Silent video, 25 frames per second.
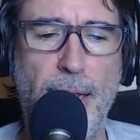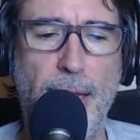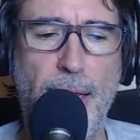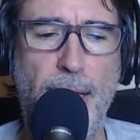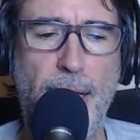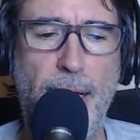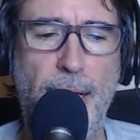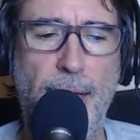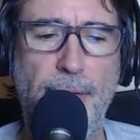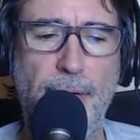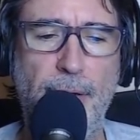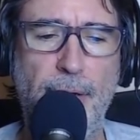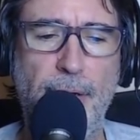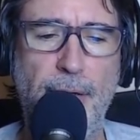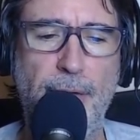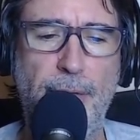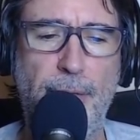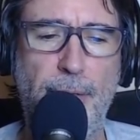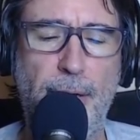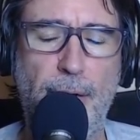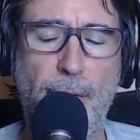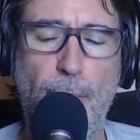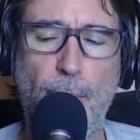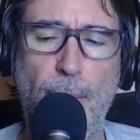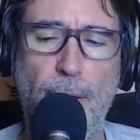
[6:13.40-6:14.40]
And then you
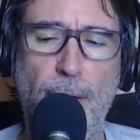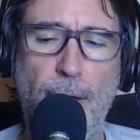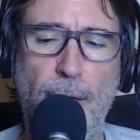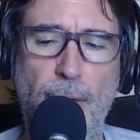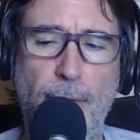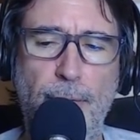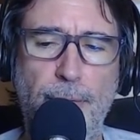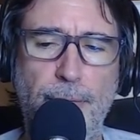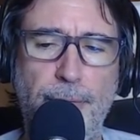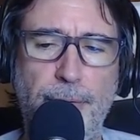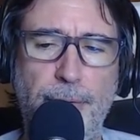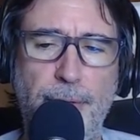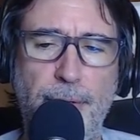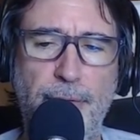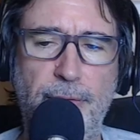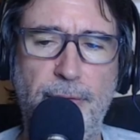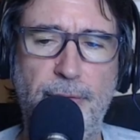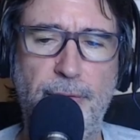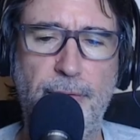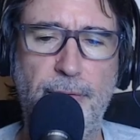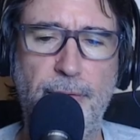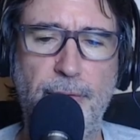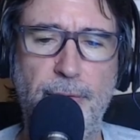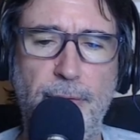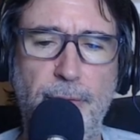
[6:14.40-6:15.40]
think, well,
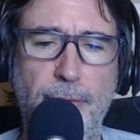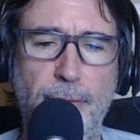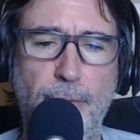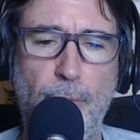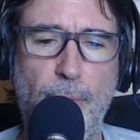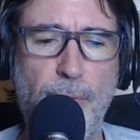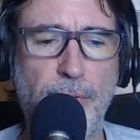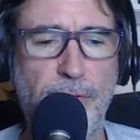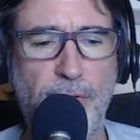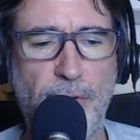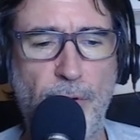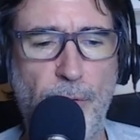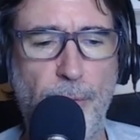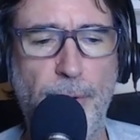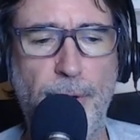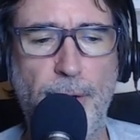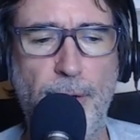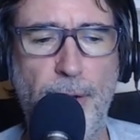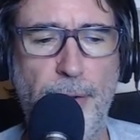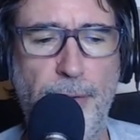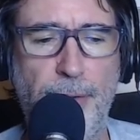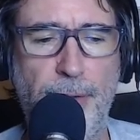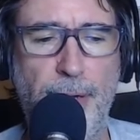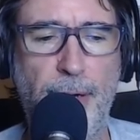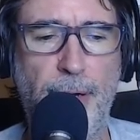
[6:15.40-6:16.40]
is what's going
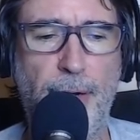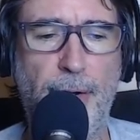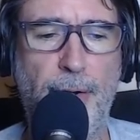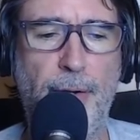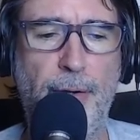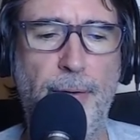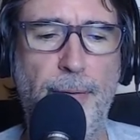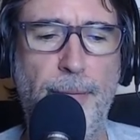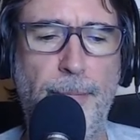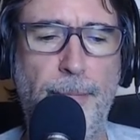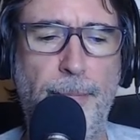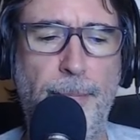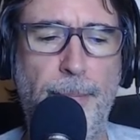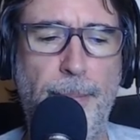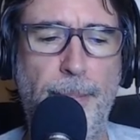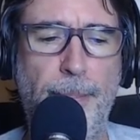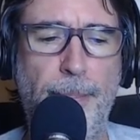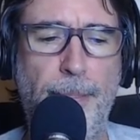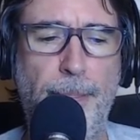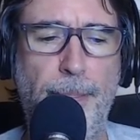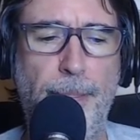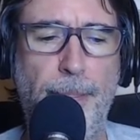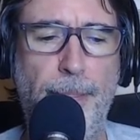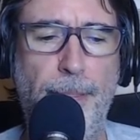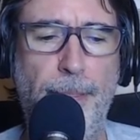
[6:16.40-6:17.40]
on there?
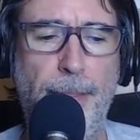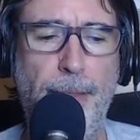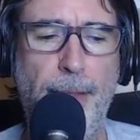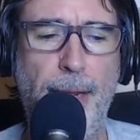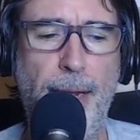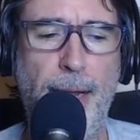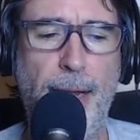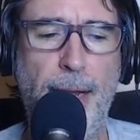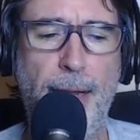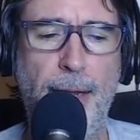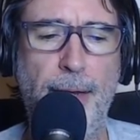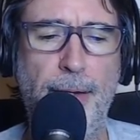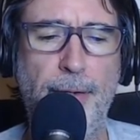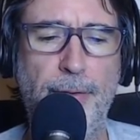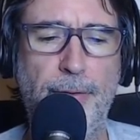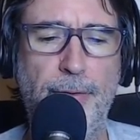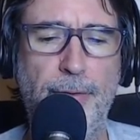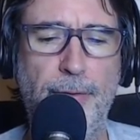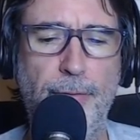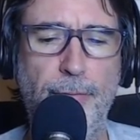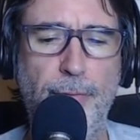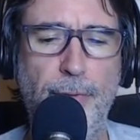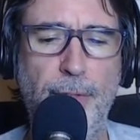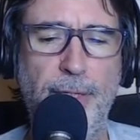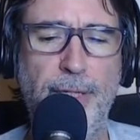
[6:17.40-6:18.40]

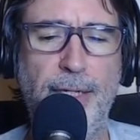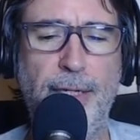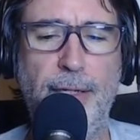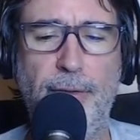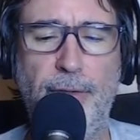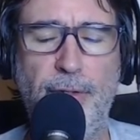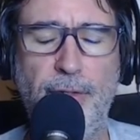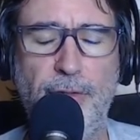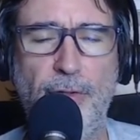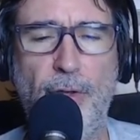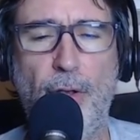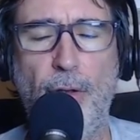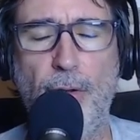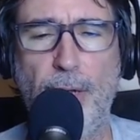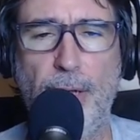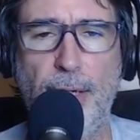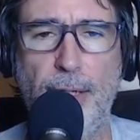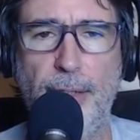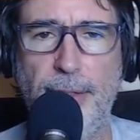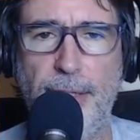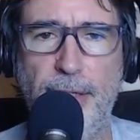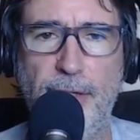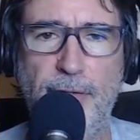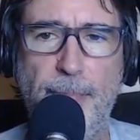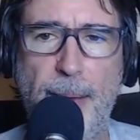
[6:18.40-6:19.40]
And really, this all kind
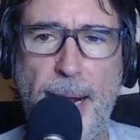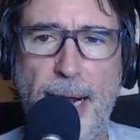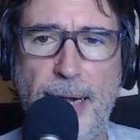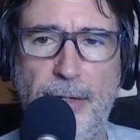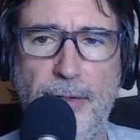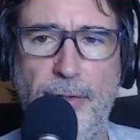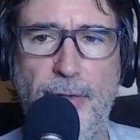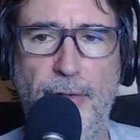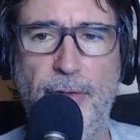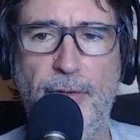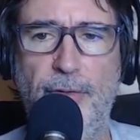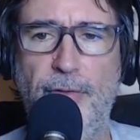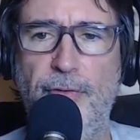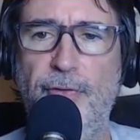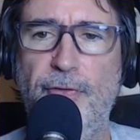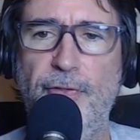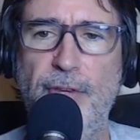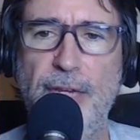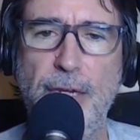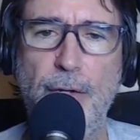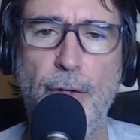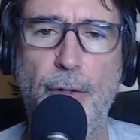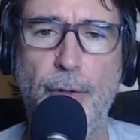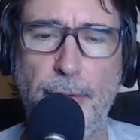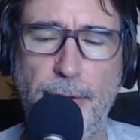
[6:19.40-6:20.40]
of leads back to this
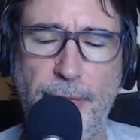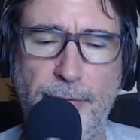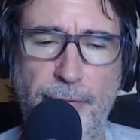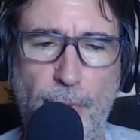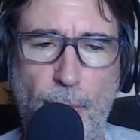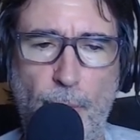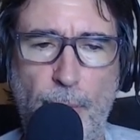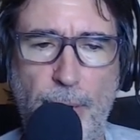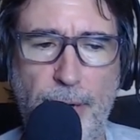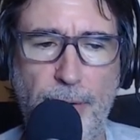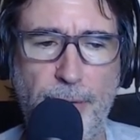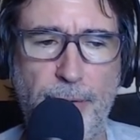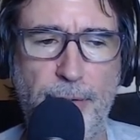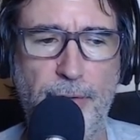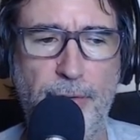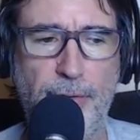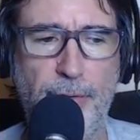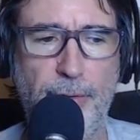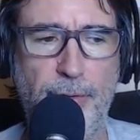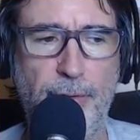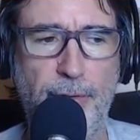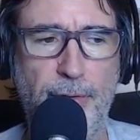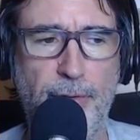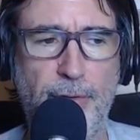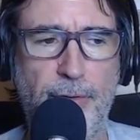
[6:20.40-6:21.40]
field of awareness
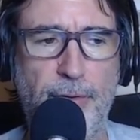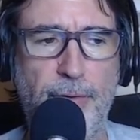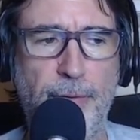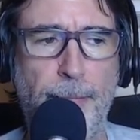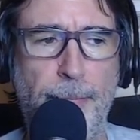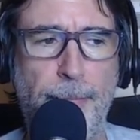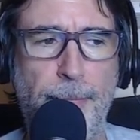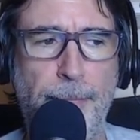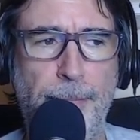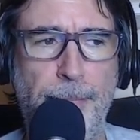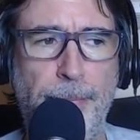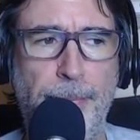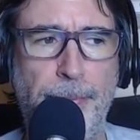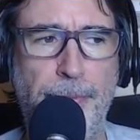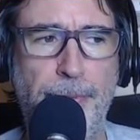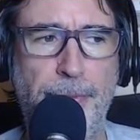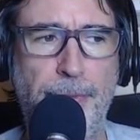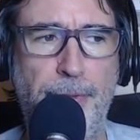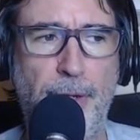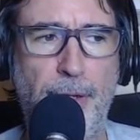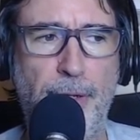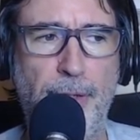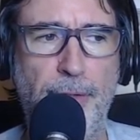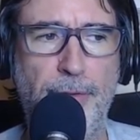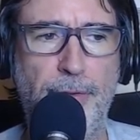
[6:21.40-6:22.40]
or this
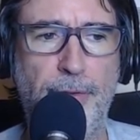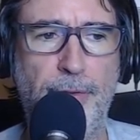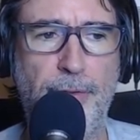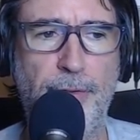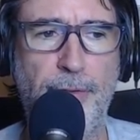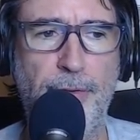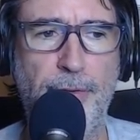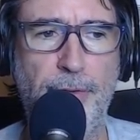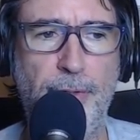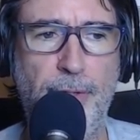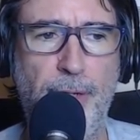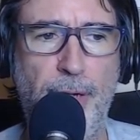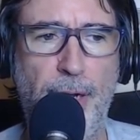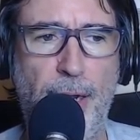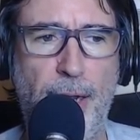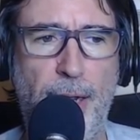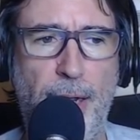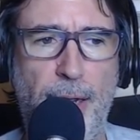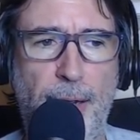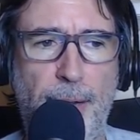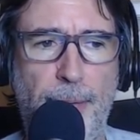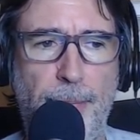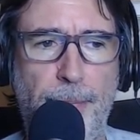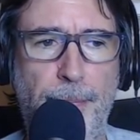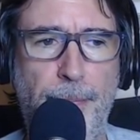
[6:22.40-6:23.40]
this
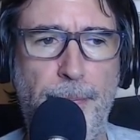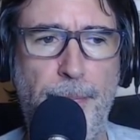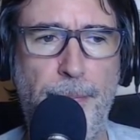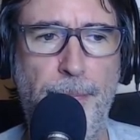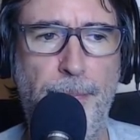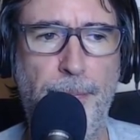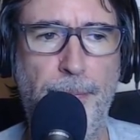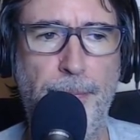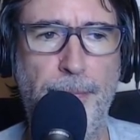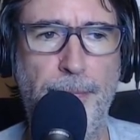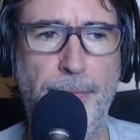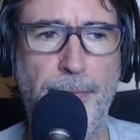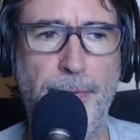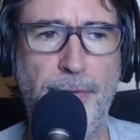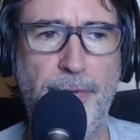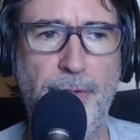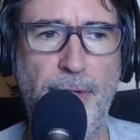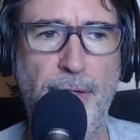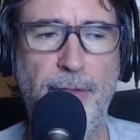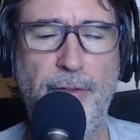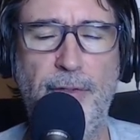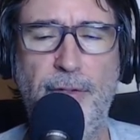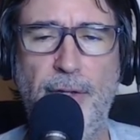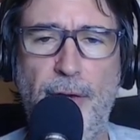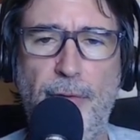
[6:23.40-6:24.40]
um,
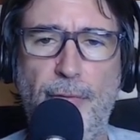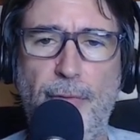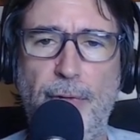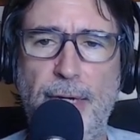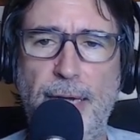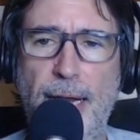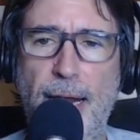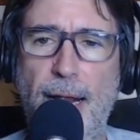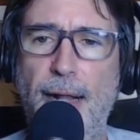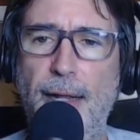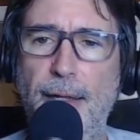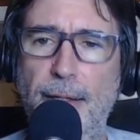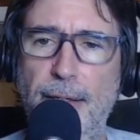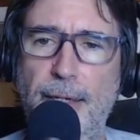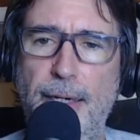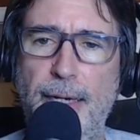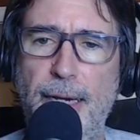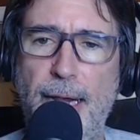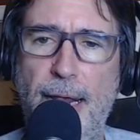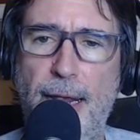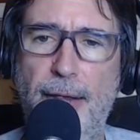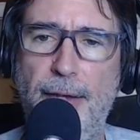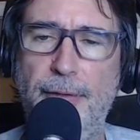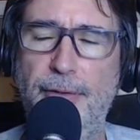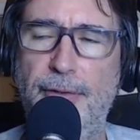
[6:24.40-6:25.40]
sense that reality
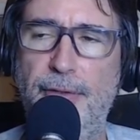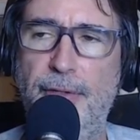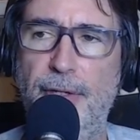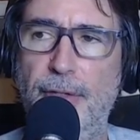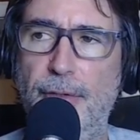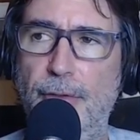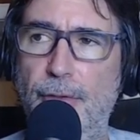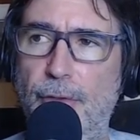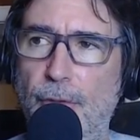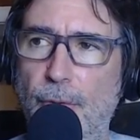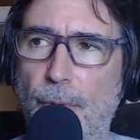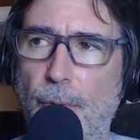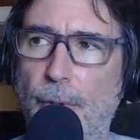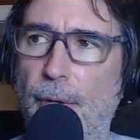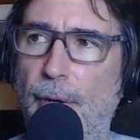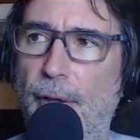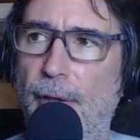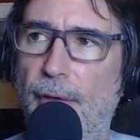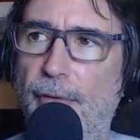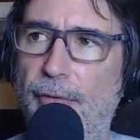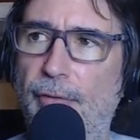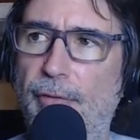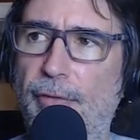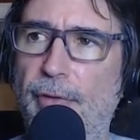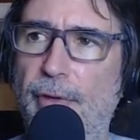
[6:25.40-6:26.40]
has this sort
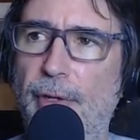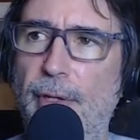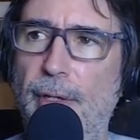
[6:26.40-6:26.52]
of